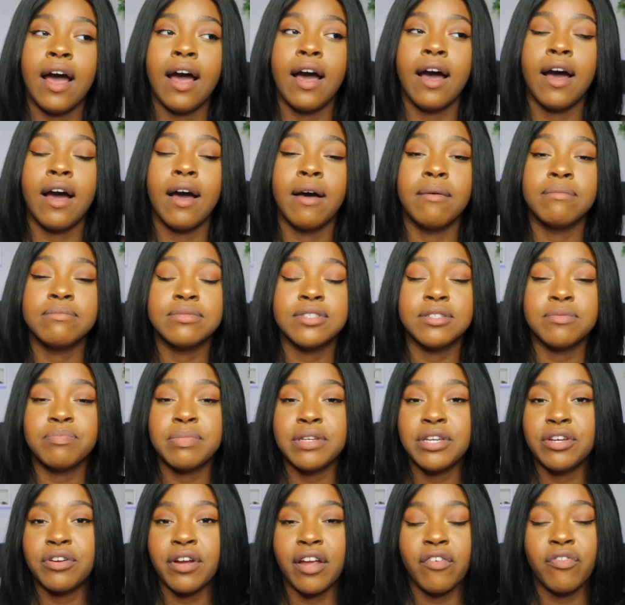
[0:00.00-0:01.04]
Um, to
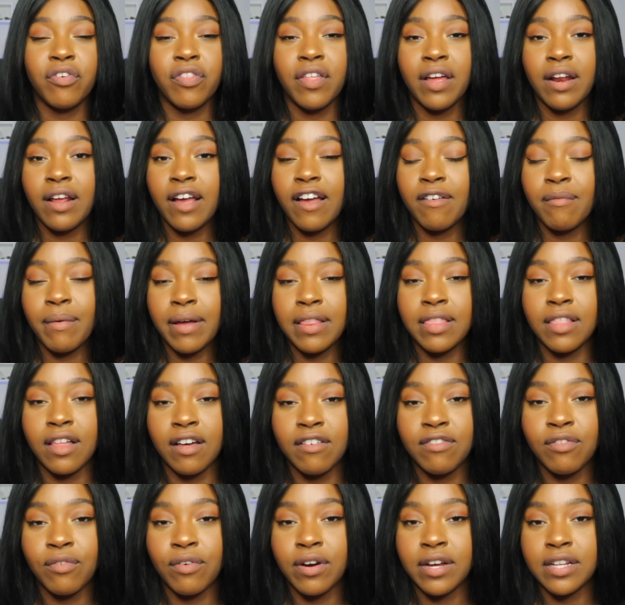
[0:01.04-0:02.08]
be grateful that I have my
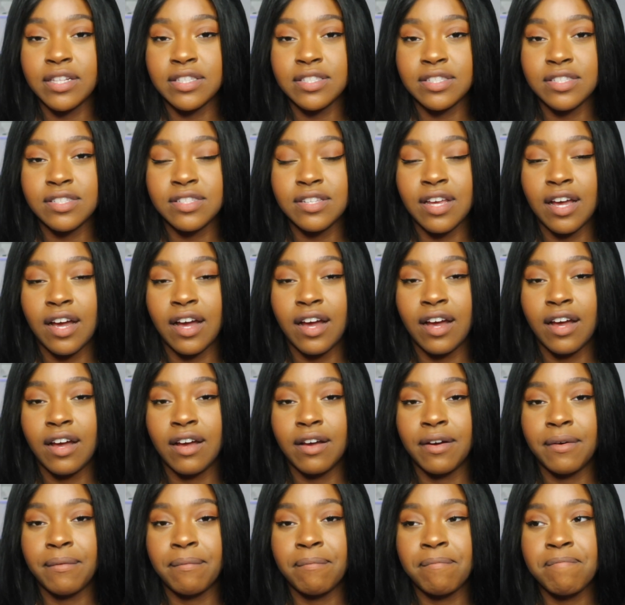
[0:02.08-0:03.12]
loved ones,
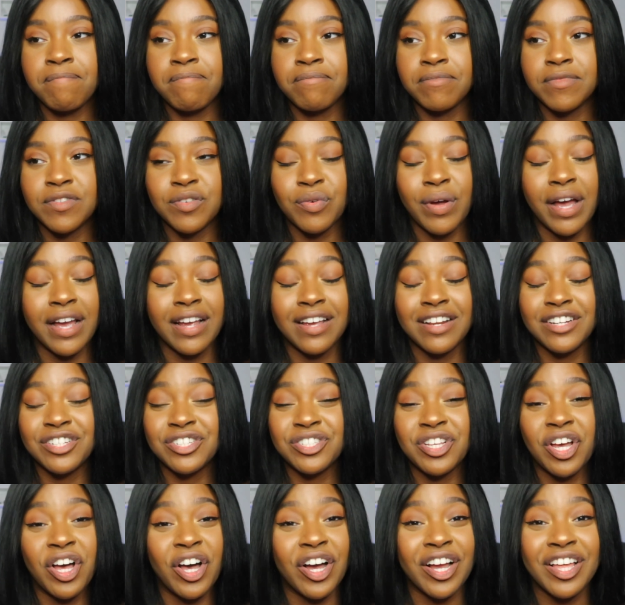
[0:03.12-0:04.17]
um, so I can
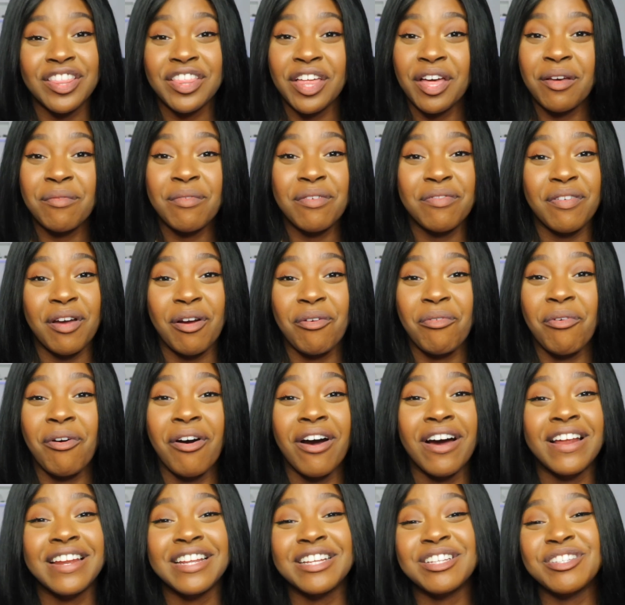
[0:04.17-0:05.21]
just hug them if I
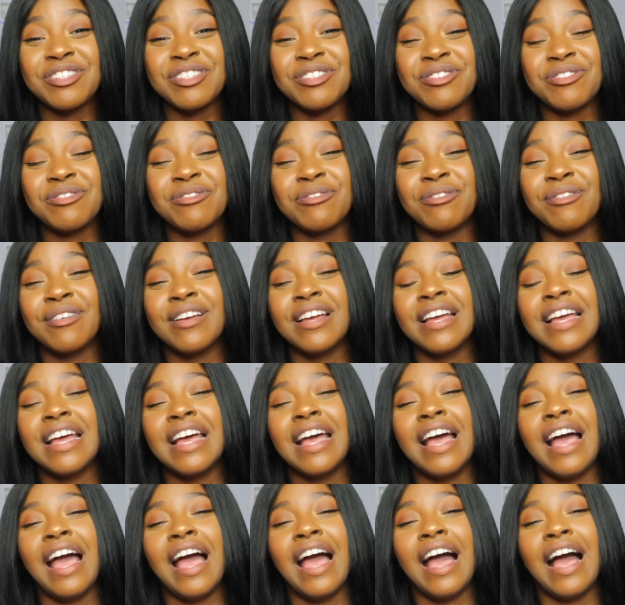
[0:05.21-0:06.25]
wanted to.
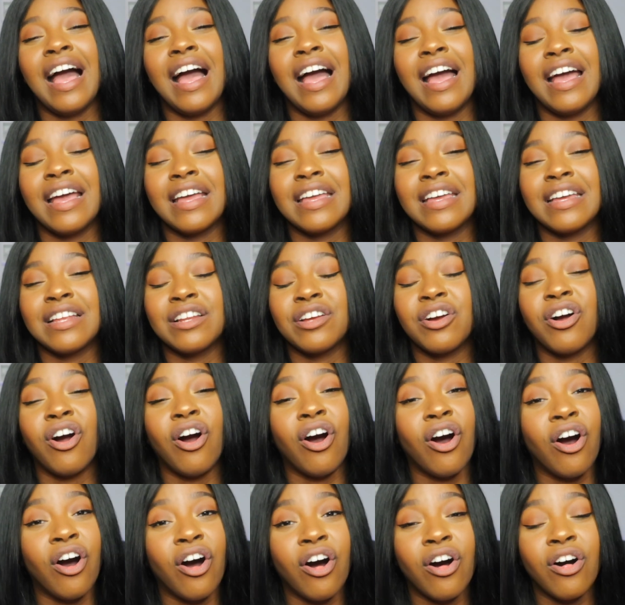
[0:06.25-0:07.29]
I can
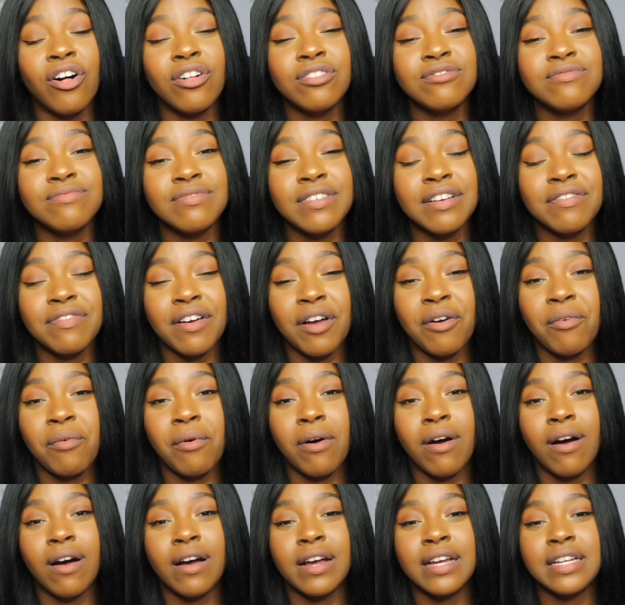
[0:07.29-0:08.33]
call if I
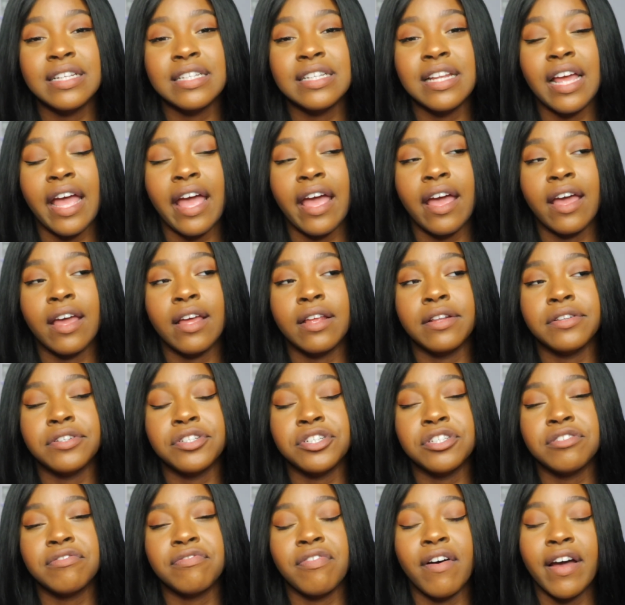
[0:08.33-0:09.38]
want, and
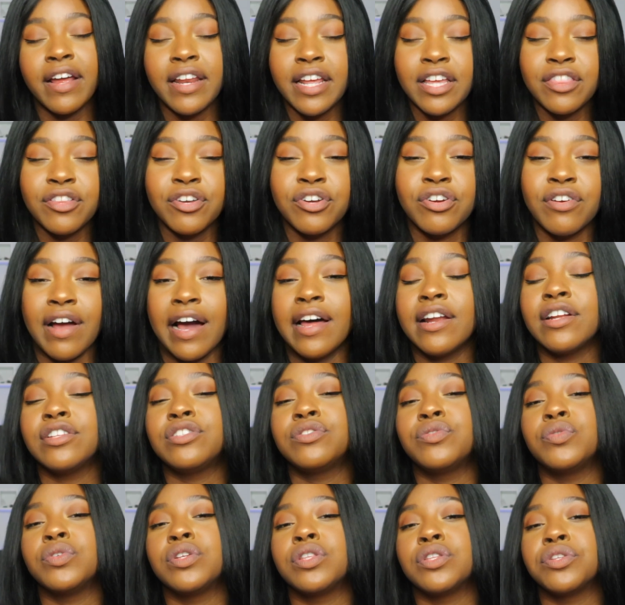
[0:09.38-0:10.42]
just finding the
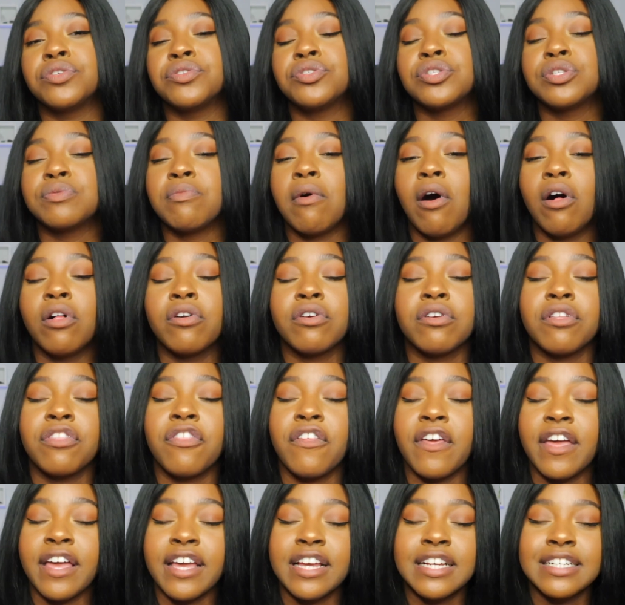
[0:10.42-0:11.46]
gratitude in the smaller
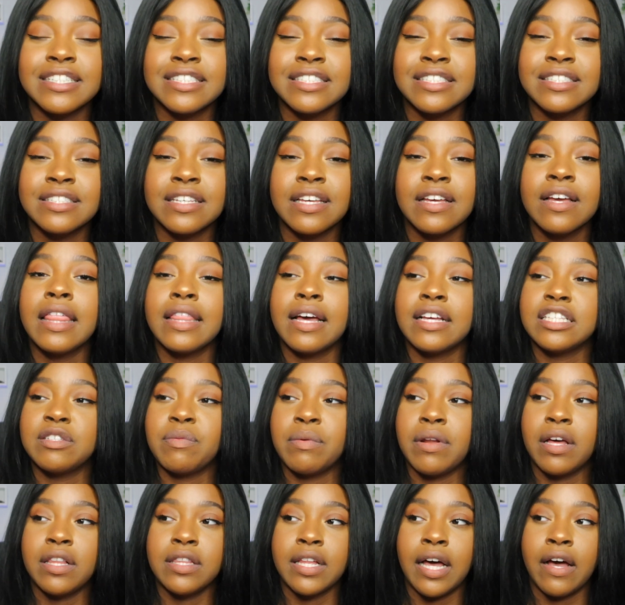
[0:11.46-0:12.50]
things. That's
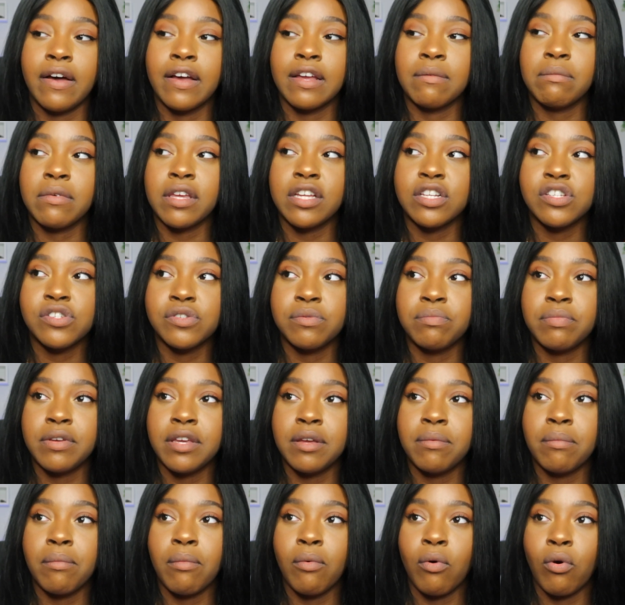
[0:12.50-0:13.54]
been allowing me to
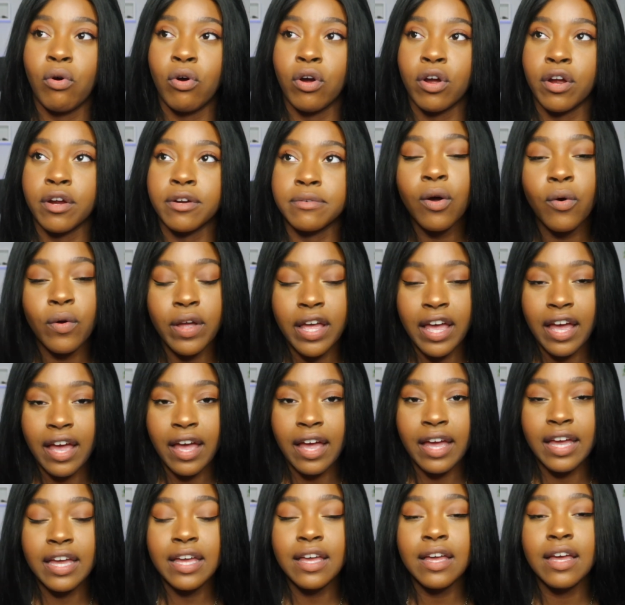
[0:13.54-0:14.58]
be more
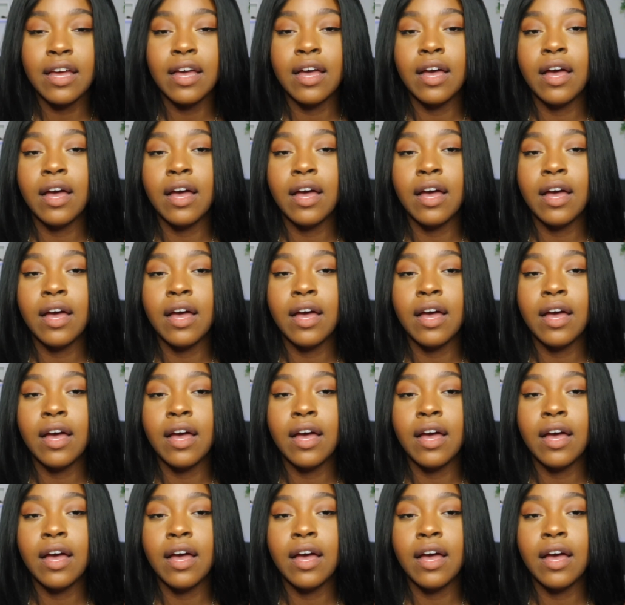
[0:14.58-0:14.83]
okay.